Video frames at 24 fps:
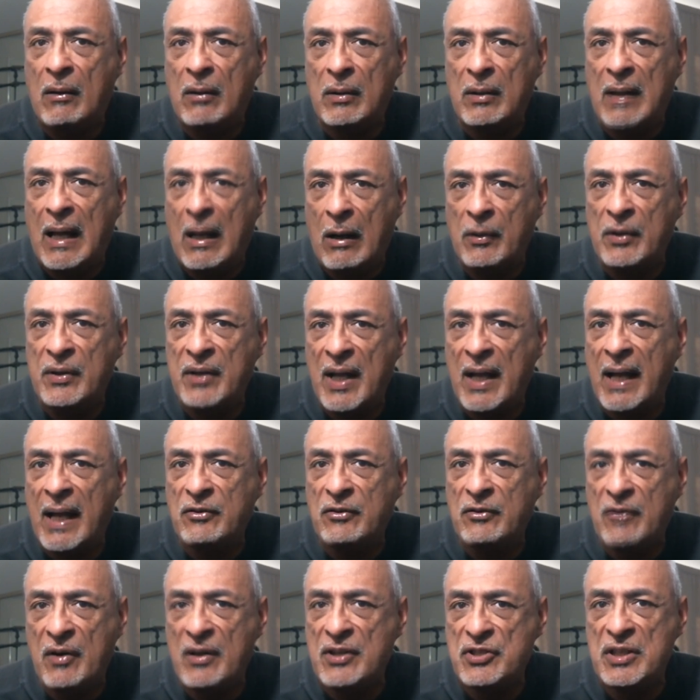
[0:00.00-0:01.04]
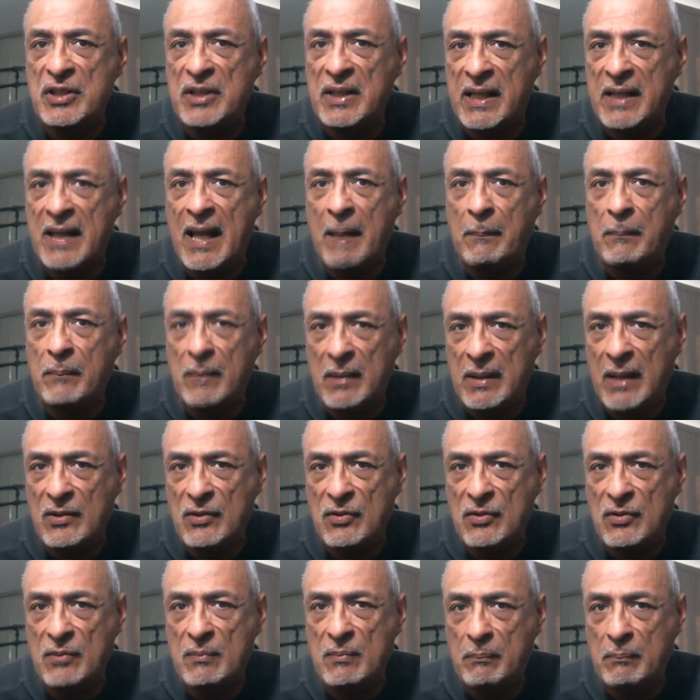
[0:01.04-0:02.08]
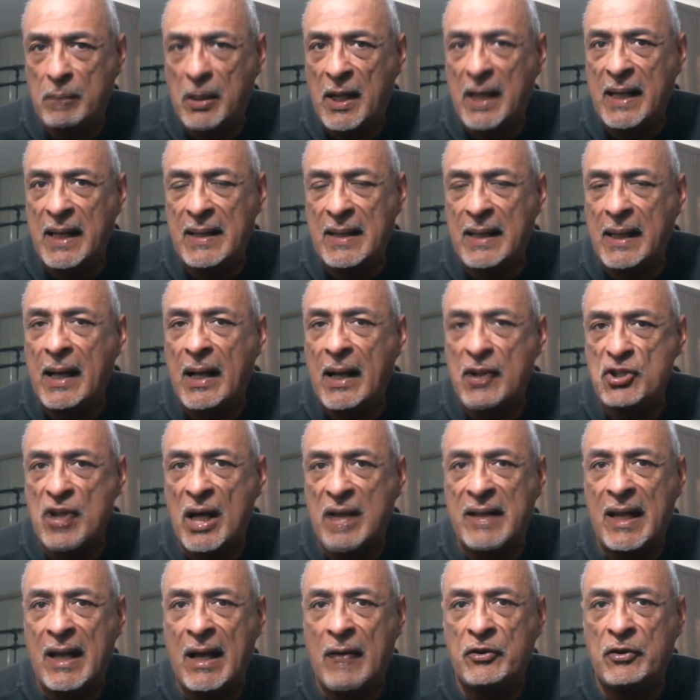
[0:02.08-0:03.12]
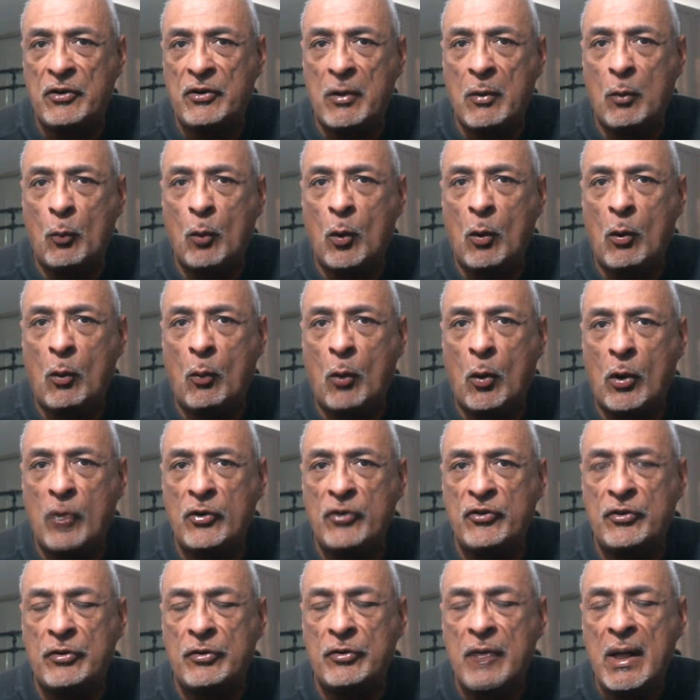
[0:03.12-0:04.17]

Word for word: Howard, died tragically in that that plane that got shot down during World War II. Yeah.